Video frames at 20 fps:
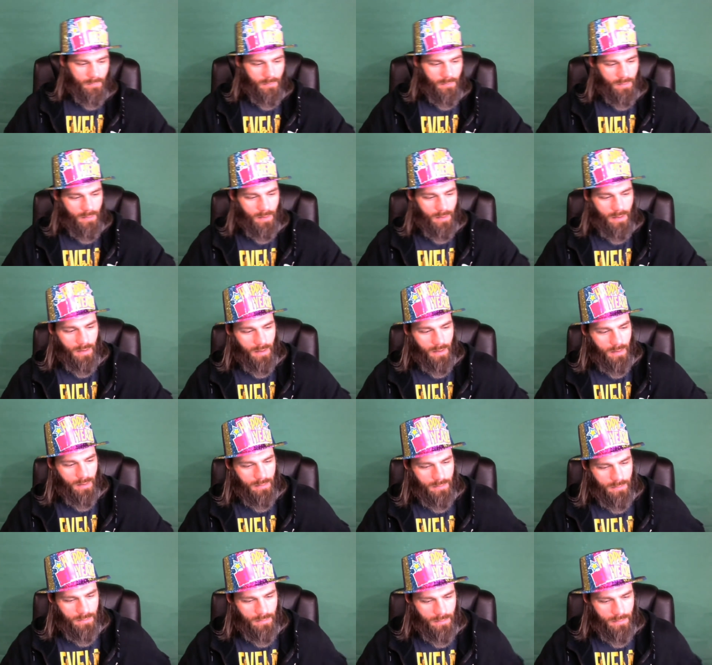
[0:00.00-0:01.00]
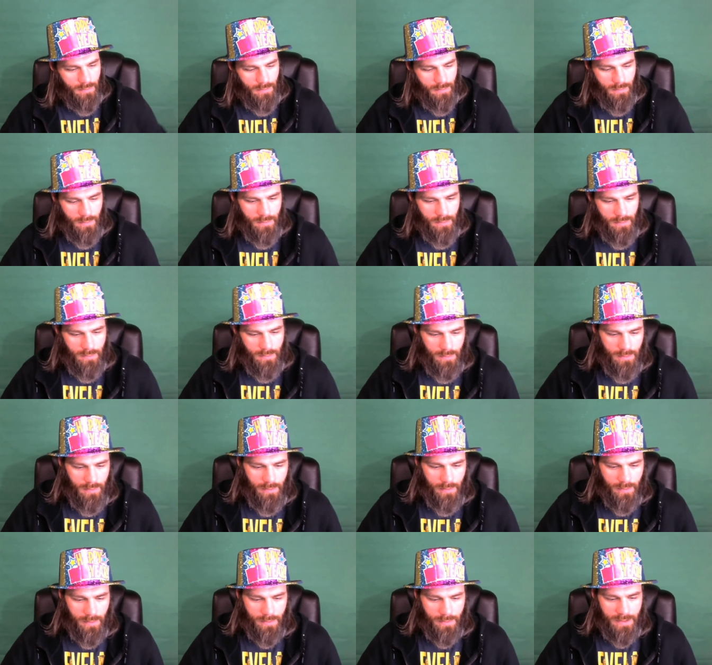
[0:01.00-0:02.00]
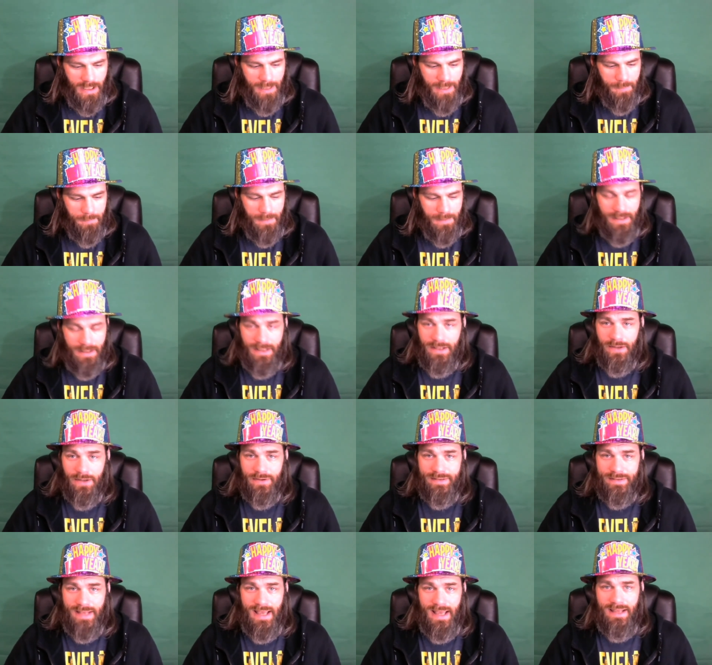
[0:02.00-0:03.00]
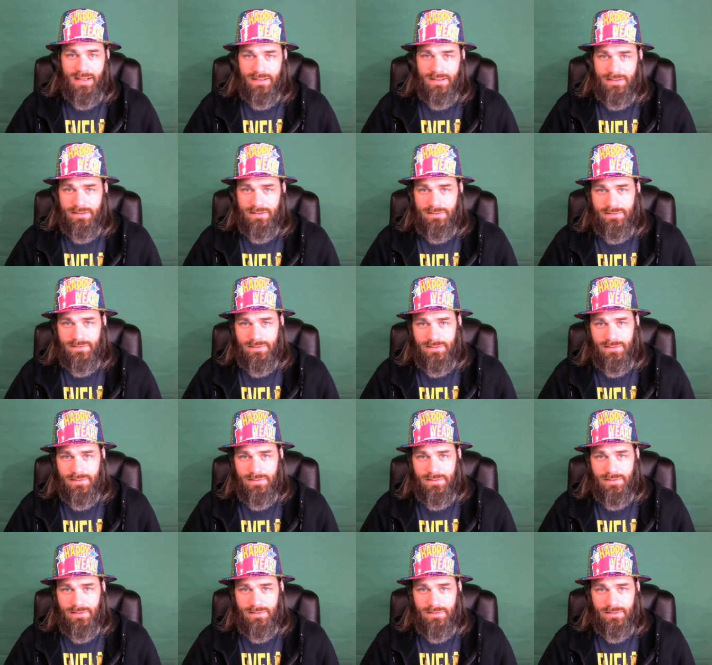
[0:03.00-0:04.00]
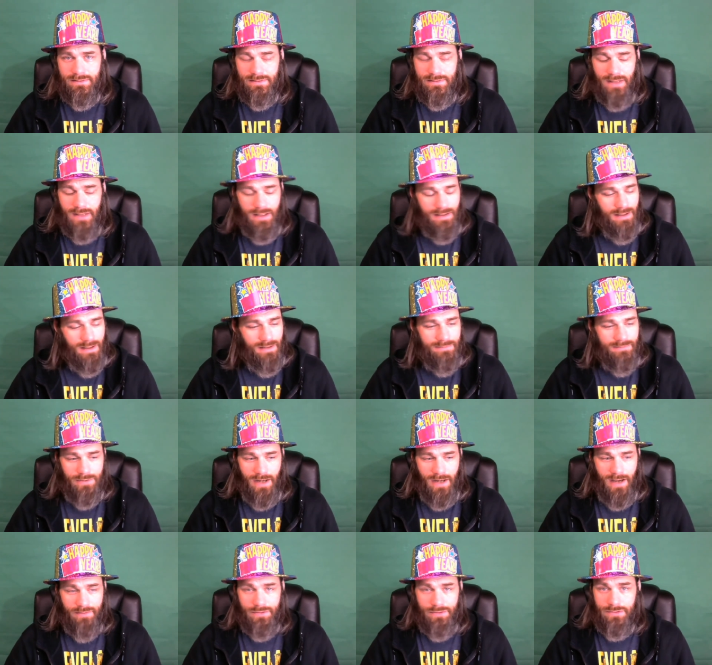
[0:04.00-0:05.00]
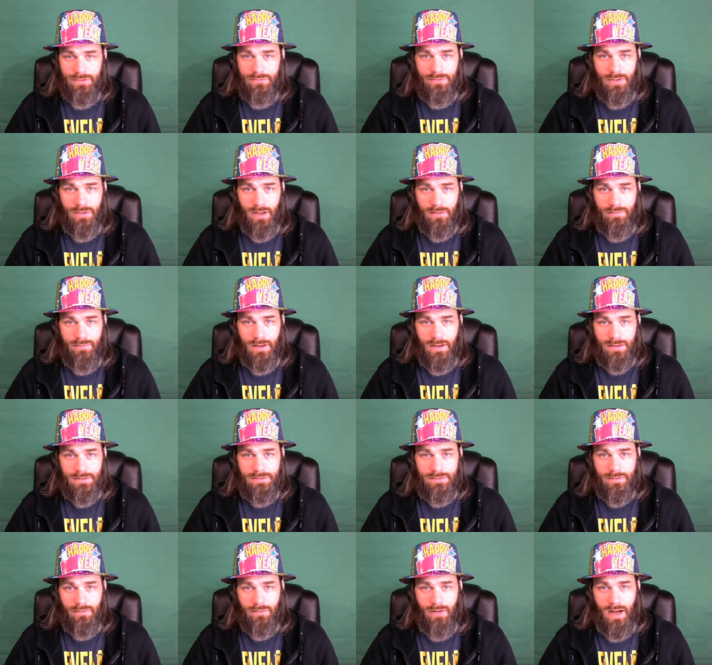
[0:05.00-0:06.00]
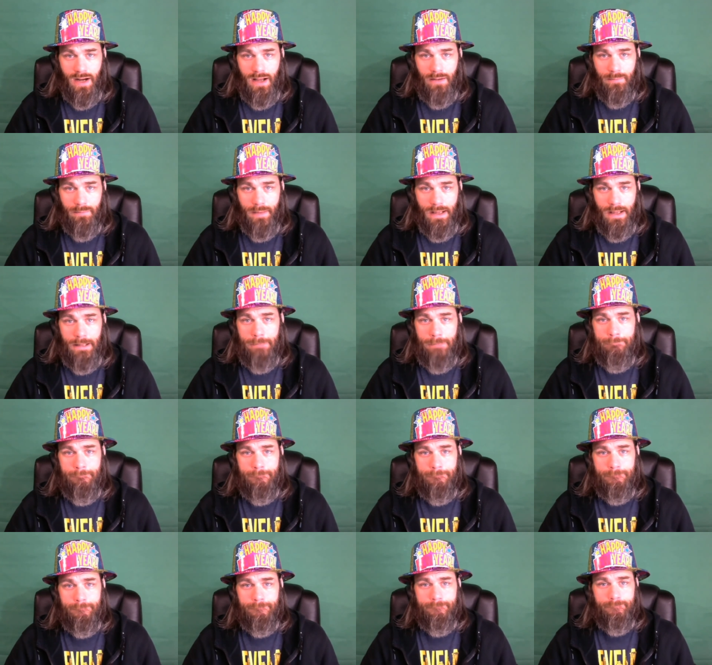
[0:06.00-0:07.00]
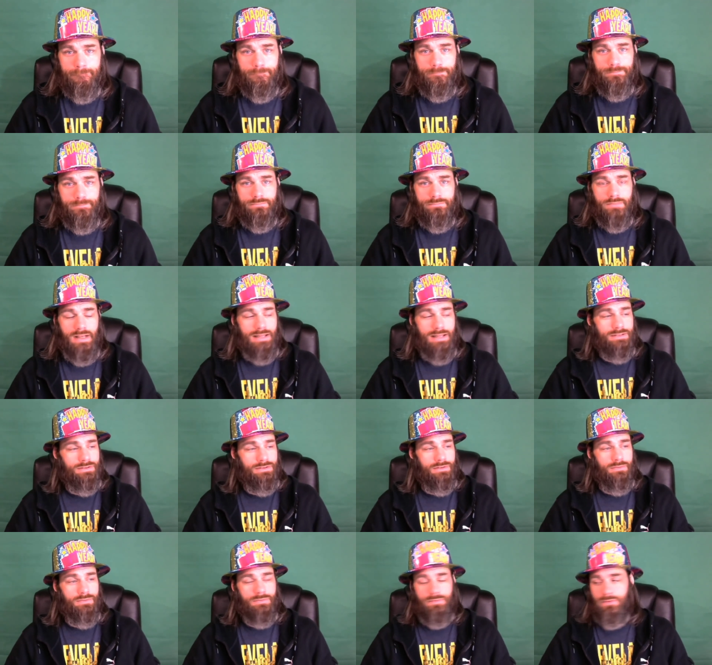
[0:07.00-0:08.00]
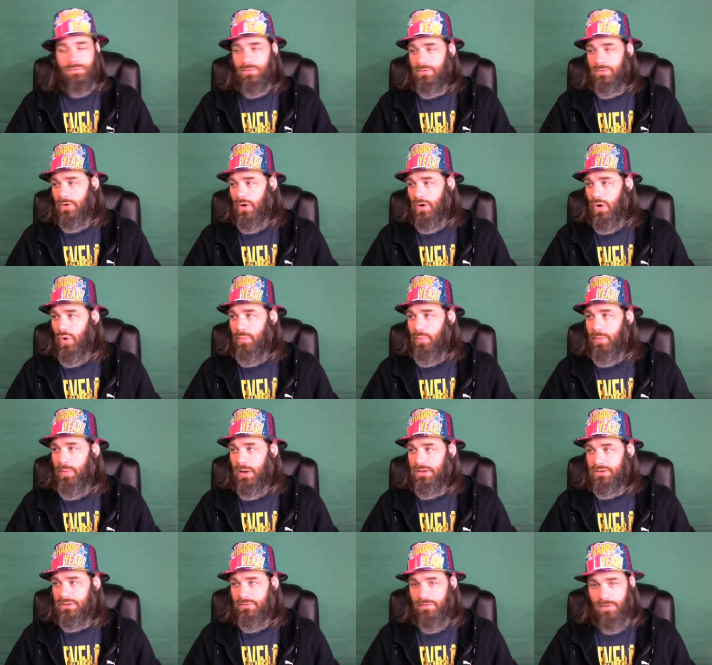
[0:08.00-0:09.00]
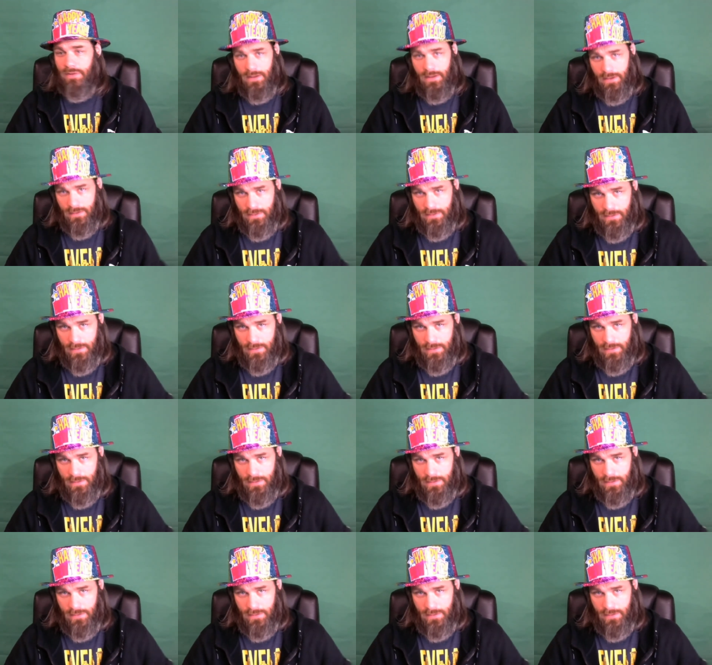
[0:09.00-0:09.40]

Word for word: and keeping me entertained. I love driving you drunk fuckers around, man. You guys are a whole bunch of fun.